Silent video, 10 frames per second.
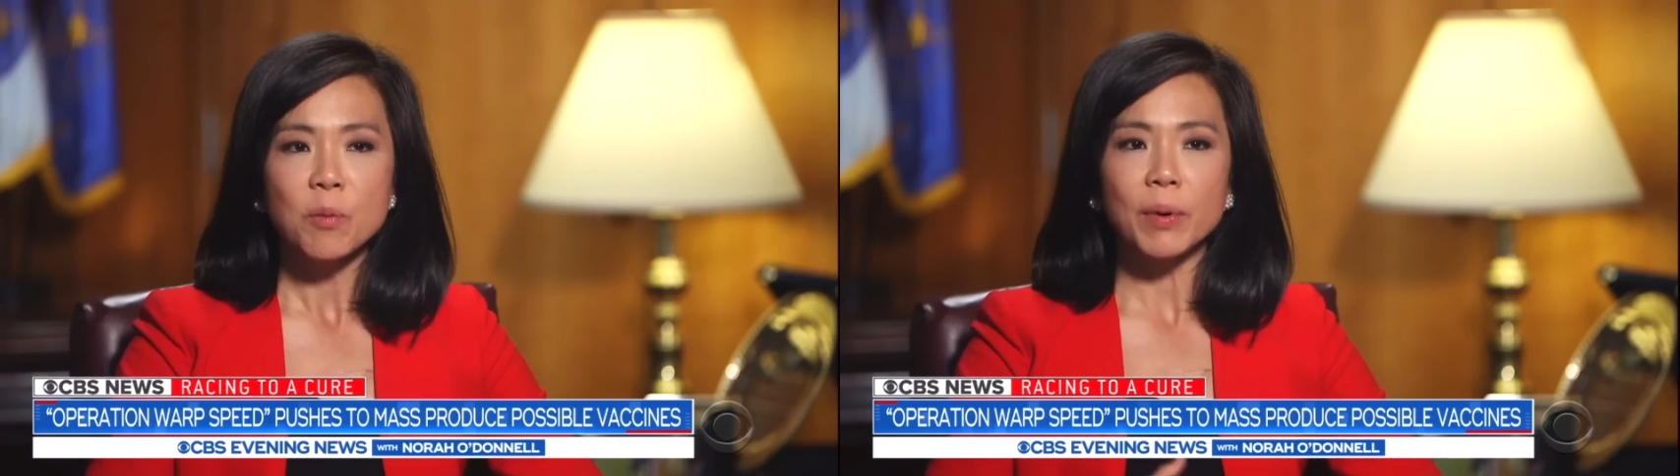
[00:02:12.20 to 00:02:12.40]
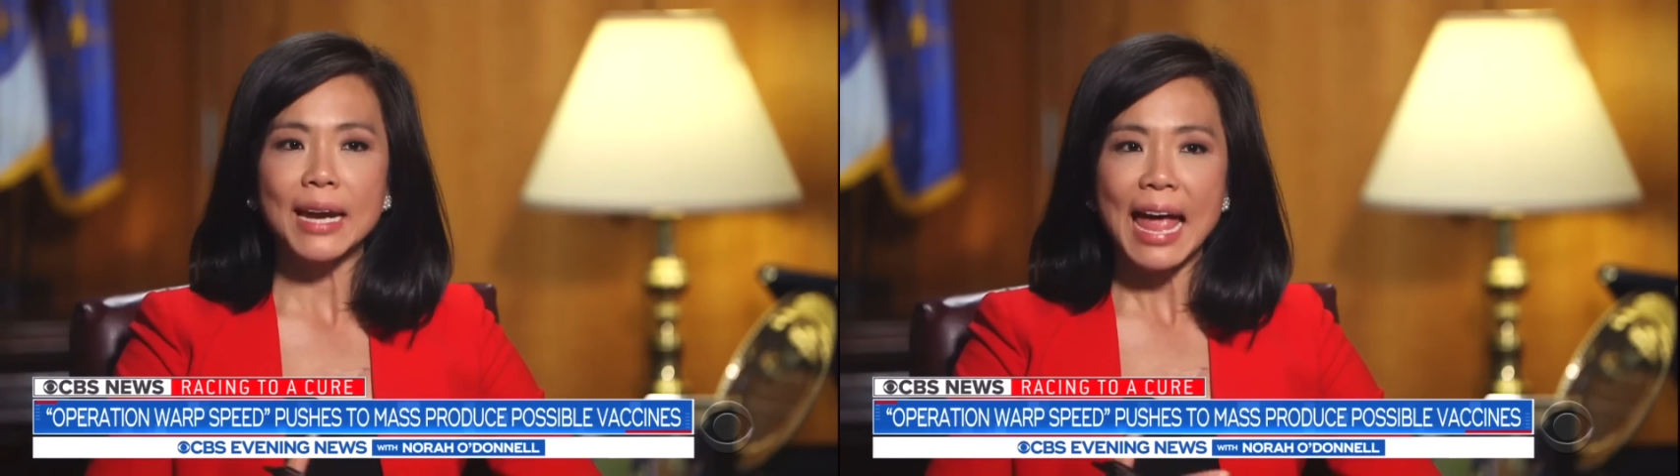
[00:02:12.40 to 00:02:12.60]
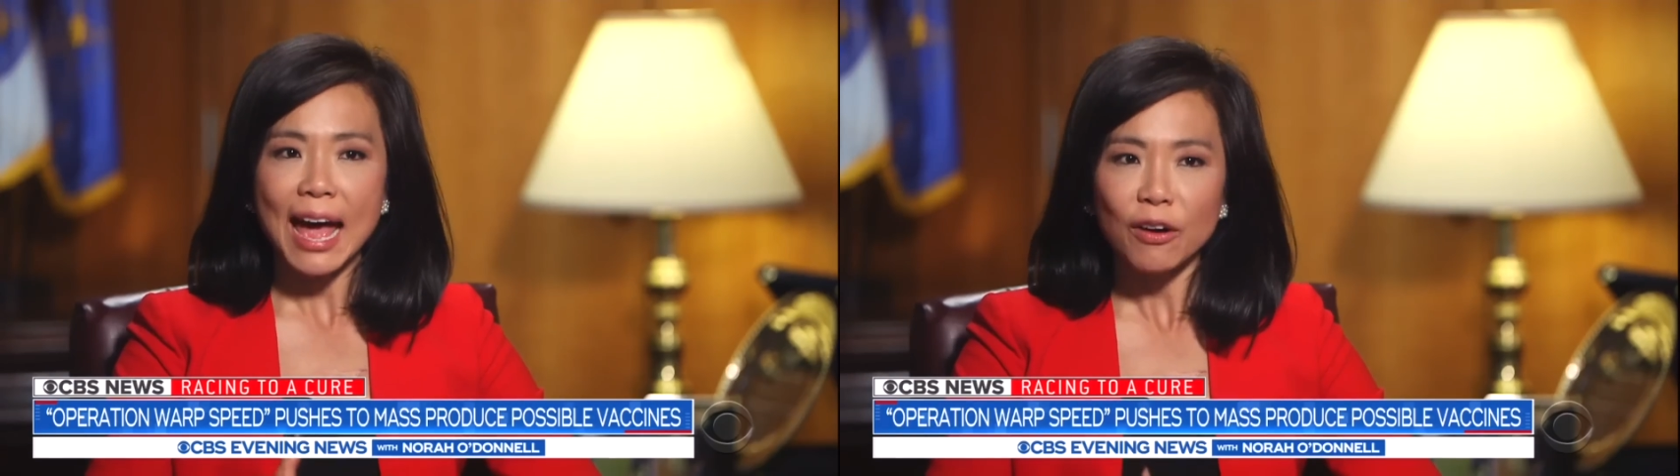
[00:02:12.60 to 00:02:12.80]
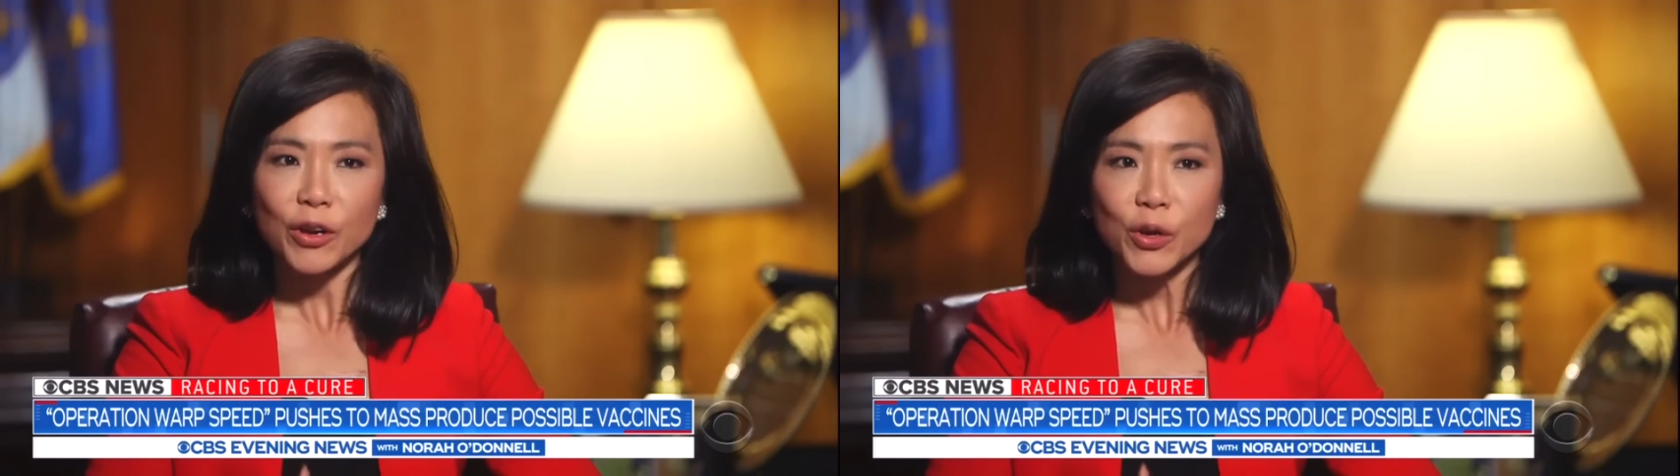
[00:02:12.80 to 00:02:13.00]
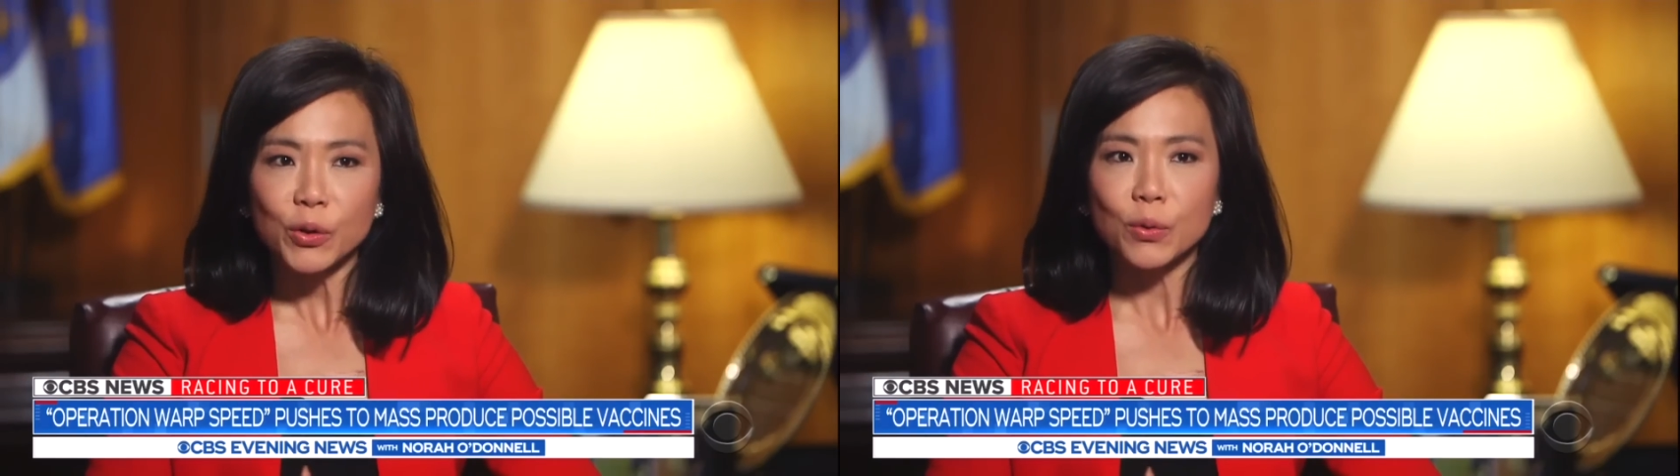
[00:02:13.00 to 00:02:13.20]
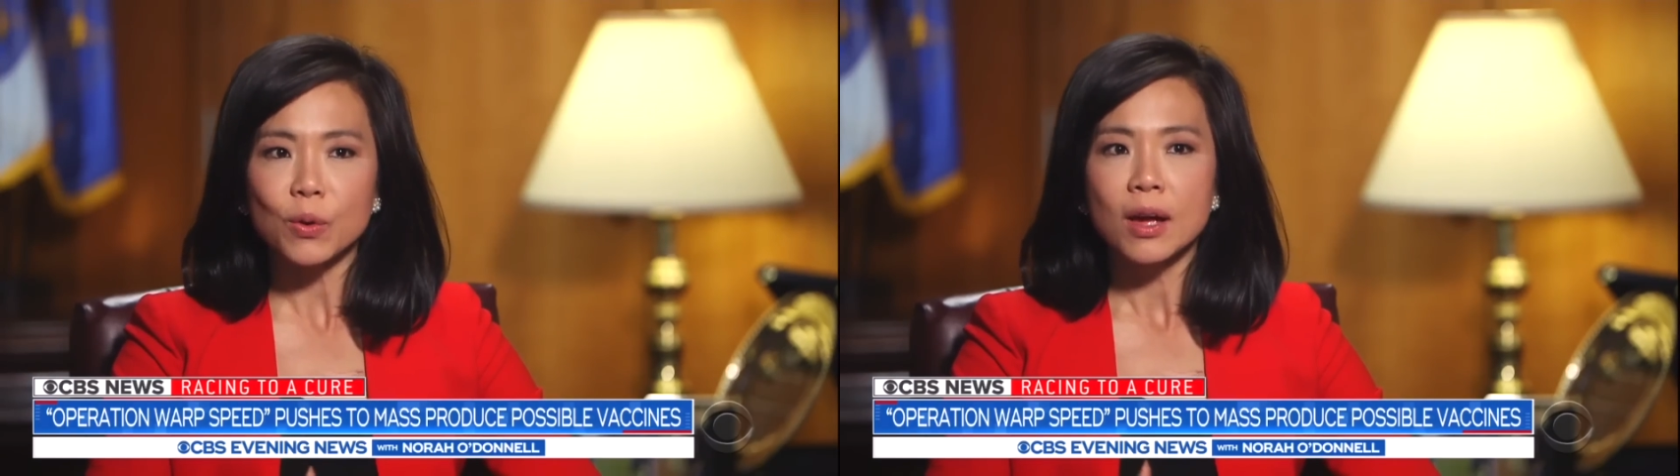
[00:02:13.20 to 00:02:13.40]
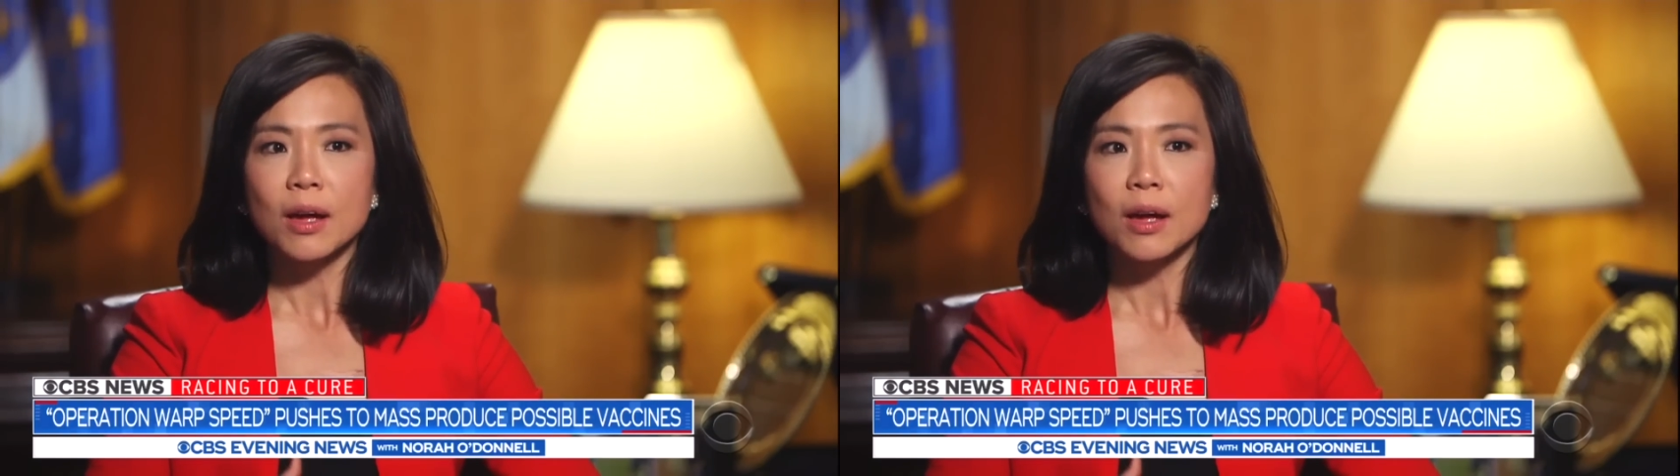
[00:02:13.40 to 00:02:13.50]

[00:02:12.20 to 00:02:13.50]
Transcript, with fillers: but how do you